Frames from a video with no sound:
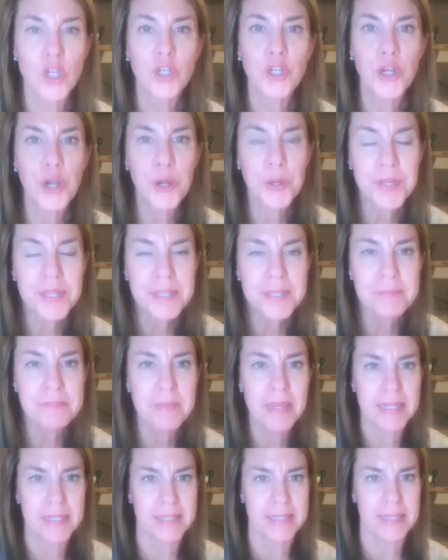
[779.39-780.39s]
Current
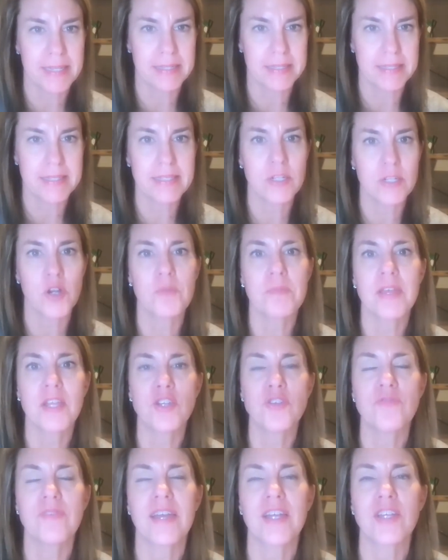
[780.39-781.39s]
medicines are
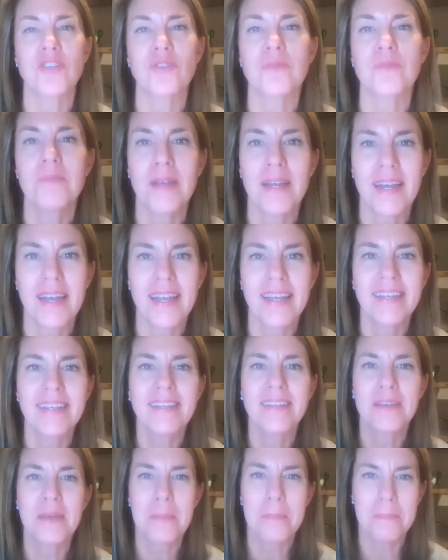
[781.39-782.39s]
manufactured by
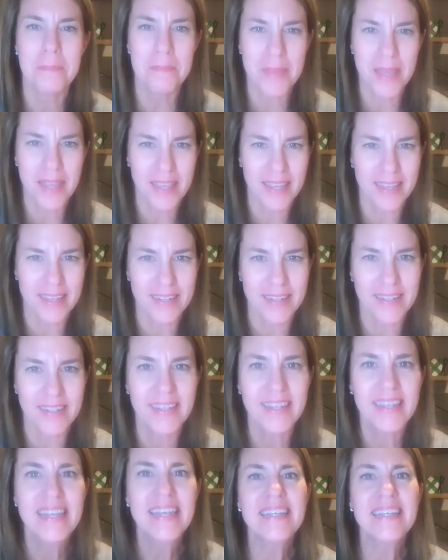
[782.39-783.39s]
man.
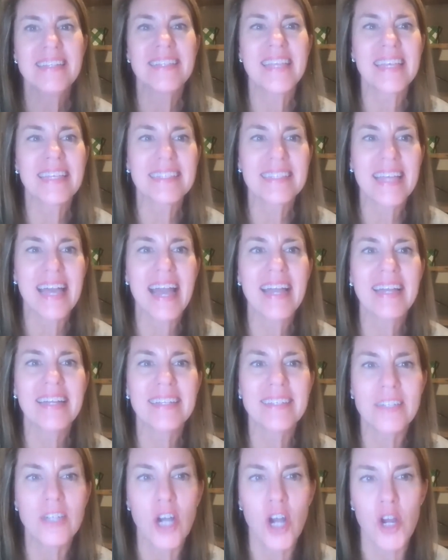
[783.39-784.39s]
They
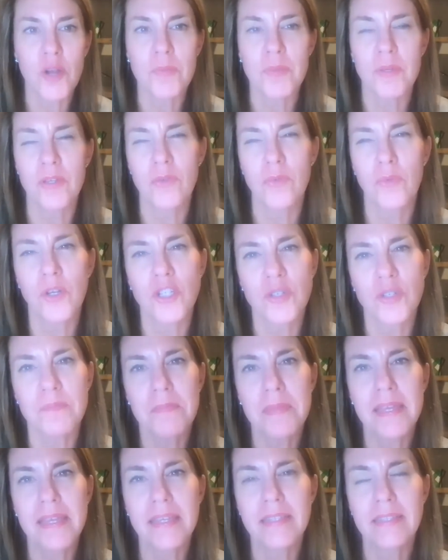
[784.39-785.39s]
lack carbon, which
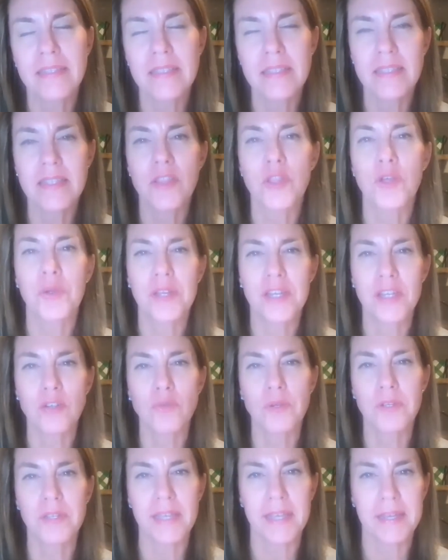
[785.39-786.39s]
means they're
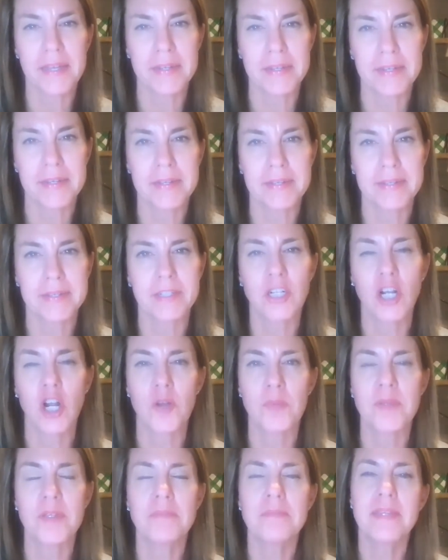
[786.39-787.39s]
inorganic.
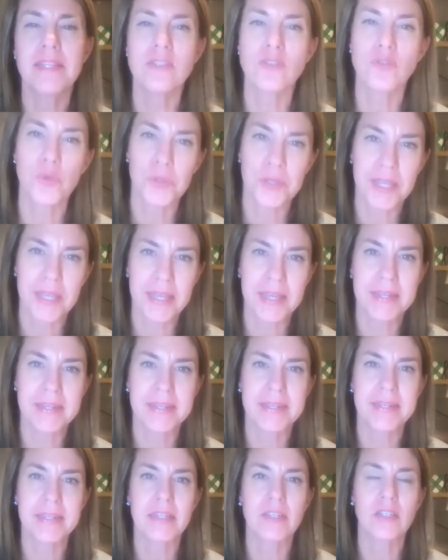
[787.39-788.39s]
Carbon means
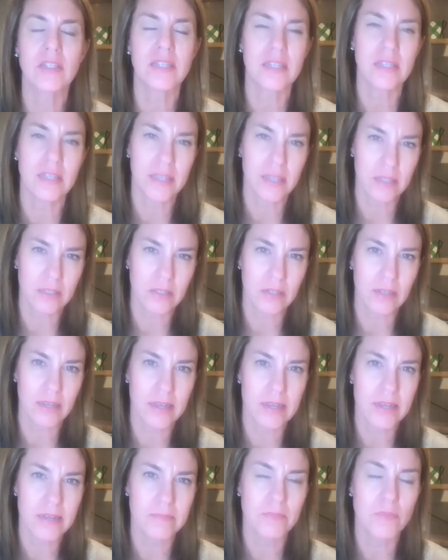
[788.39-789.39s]
organic,
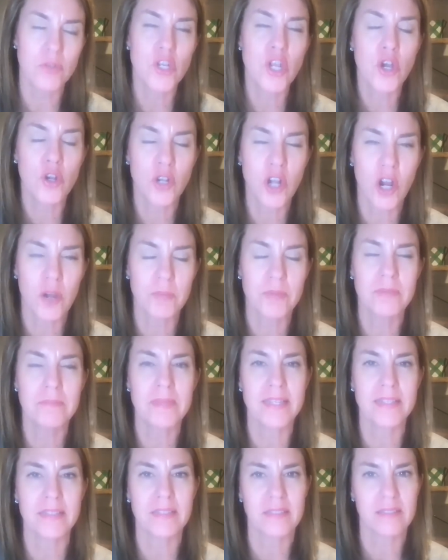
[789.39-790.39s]
um, no carbon
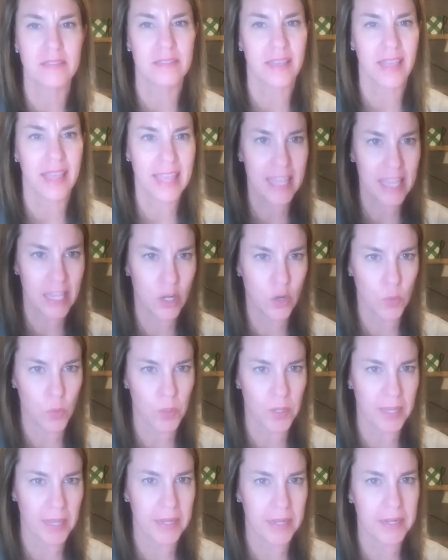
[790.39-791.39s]
means
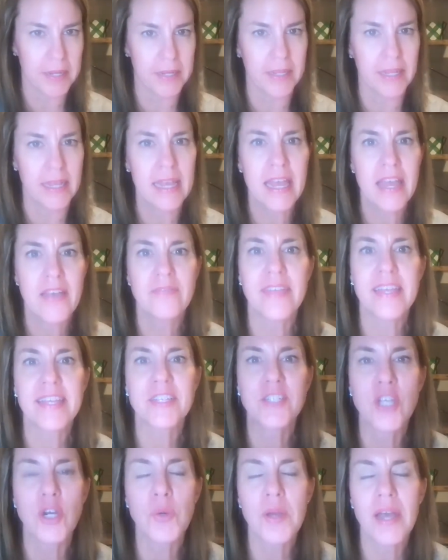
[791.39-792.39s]
inorganic. They
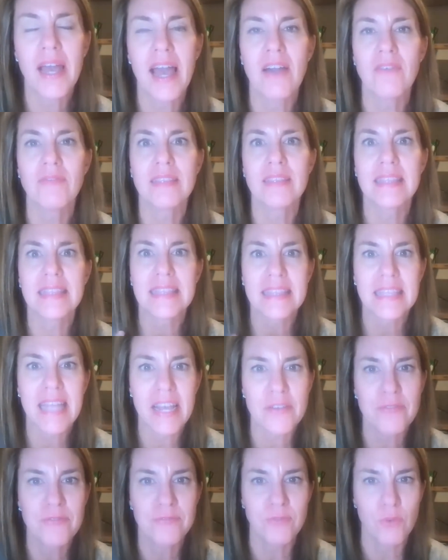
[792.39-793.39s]
don't have
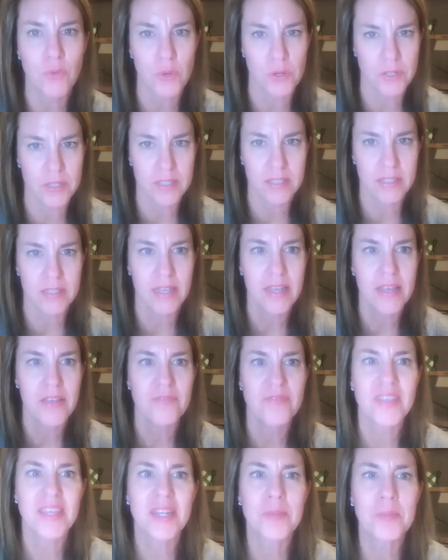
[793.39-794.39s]
life force
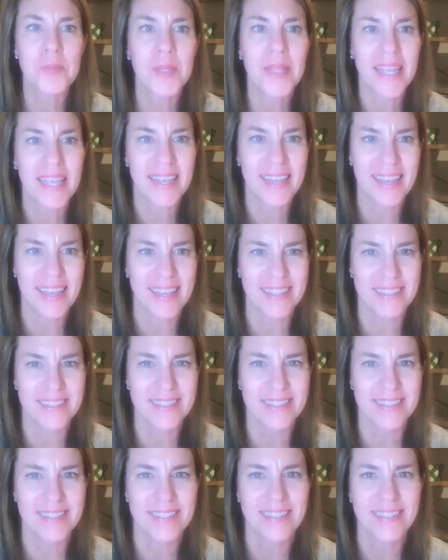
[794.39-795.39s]
that a plant
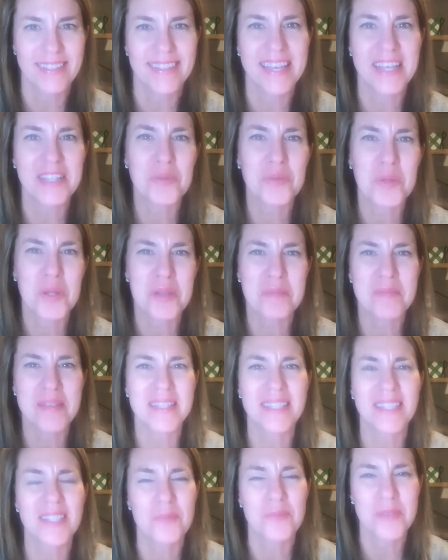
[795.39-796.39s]
has. That's what it
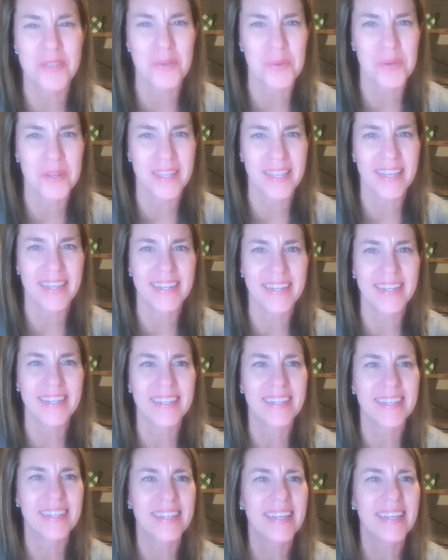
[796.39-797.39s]
means to be organic.